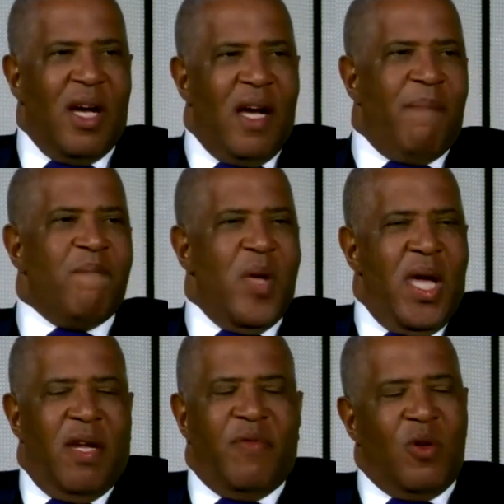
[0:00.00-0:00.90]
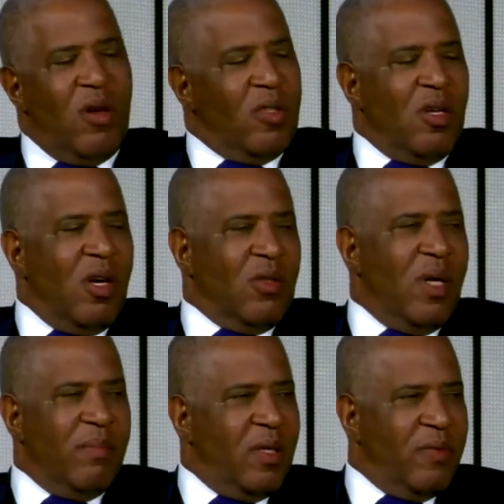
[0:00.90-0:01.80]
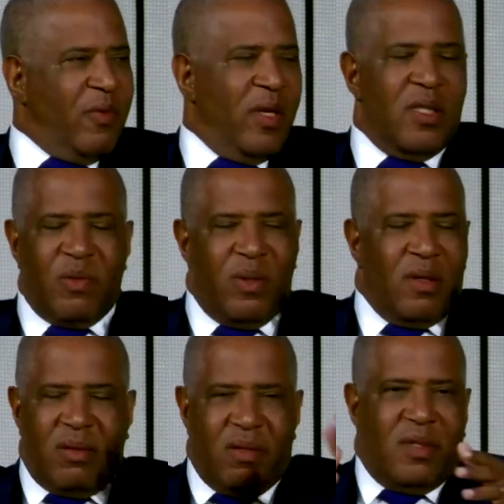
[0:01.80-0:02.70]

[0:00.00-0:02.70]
Um, and if you go talk to, and I'm good friends with